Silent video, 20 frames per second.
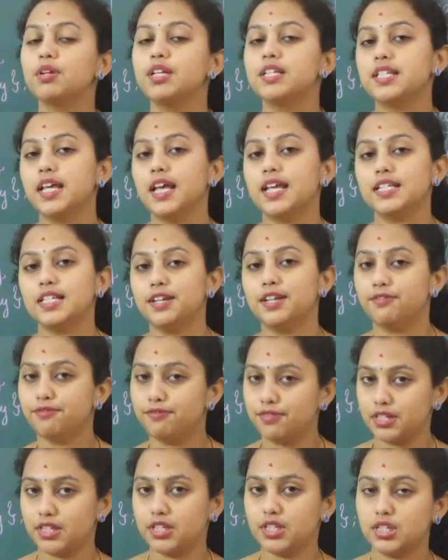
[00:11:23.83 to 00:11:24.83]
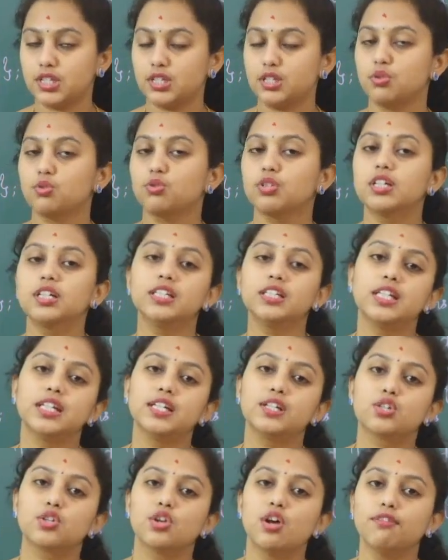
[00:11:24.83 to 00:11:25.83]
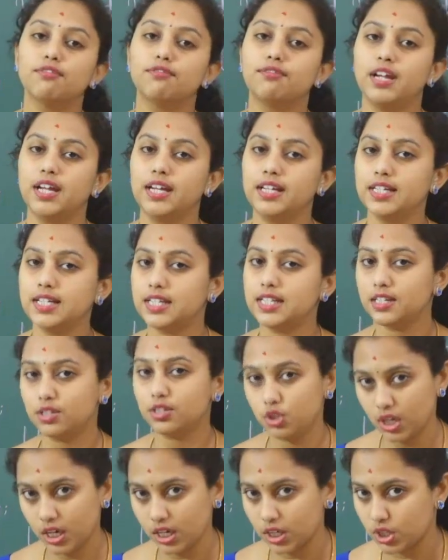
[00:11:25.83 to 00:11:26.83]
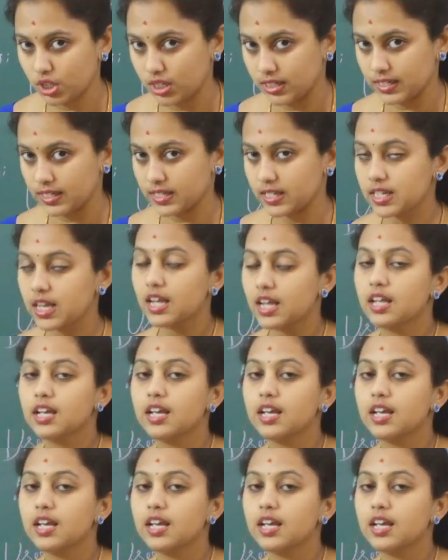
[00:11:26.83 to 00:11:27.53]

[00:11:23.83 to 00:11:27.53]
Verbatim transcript: precisely fits to the needs of various situations.